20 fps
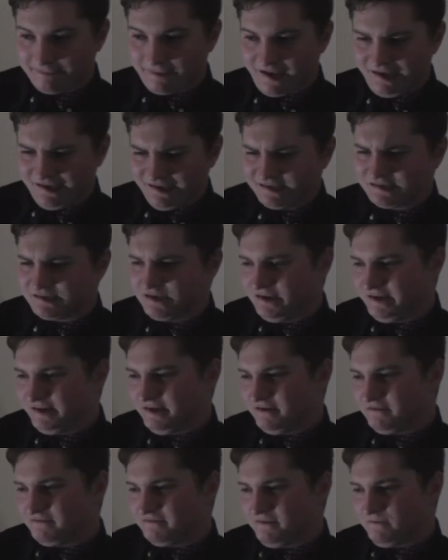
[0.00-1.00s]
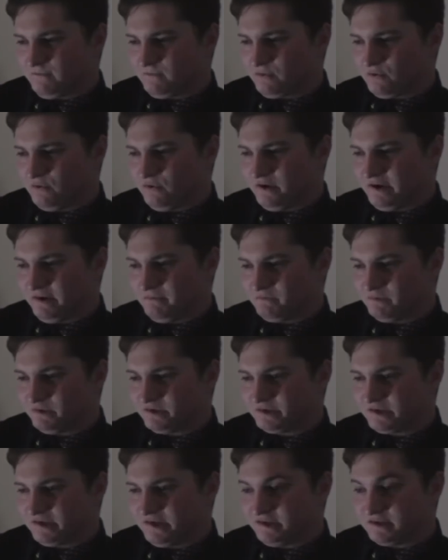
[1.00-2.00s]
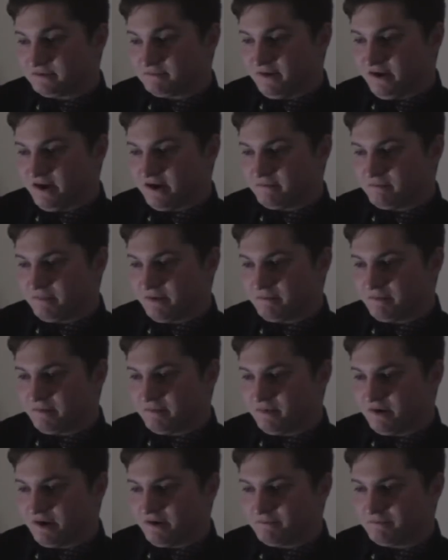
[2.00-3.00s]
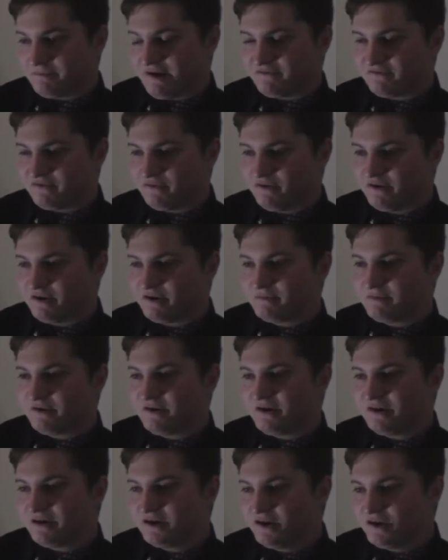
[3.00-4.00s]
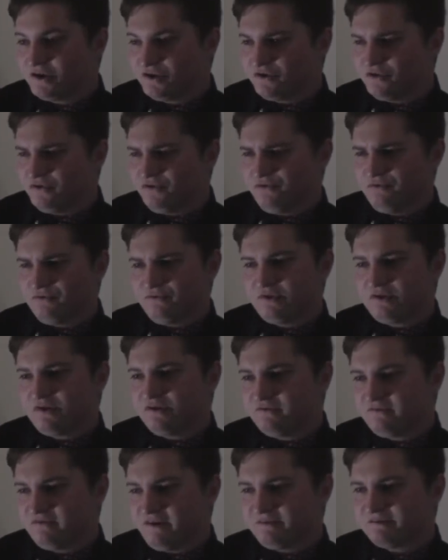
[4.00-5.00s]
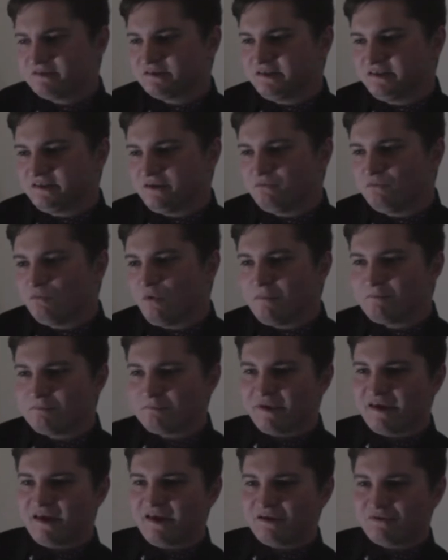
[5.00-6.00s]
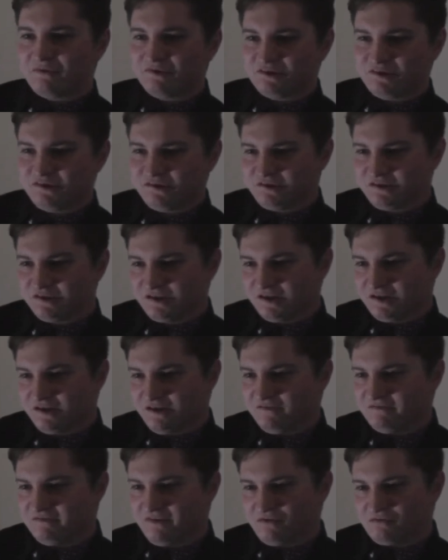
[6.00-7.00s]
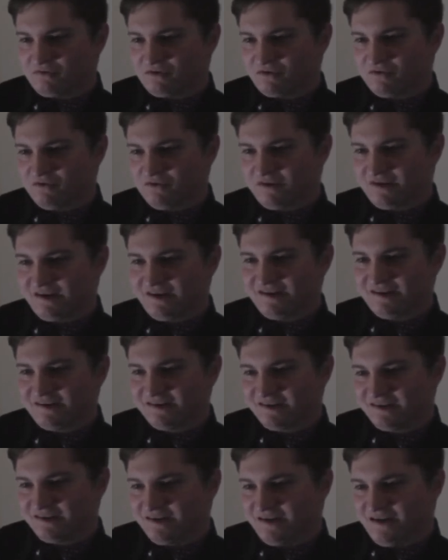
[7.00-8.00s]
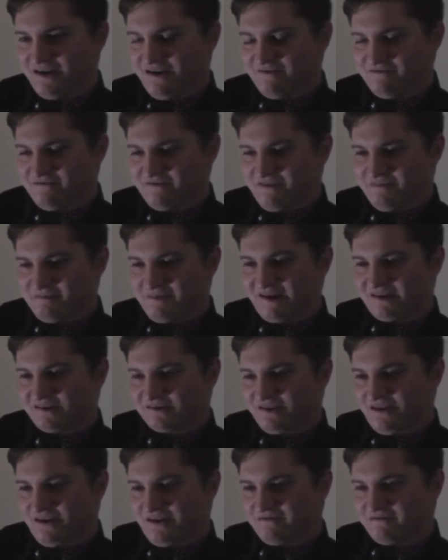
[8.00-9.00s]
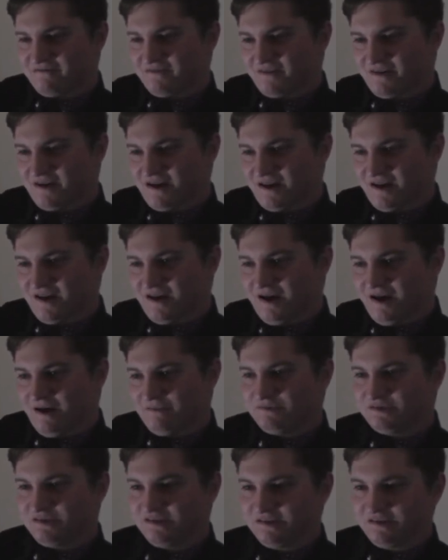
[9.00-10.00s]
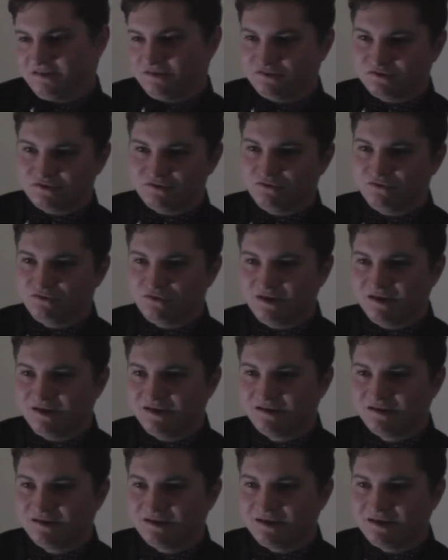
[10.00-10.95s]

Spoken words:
And this idea of field recording was inspired by people like Matthew Herbert, who famously done One Pig, which is a field recording of a pig's life up to slaughter,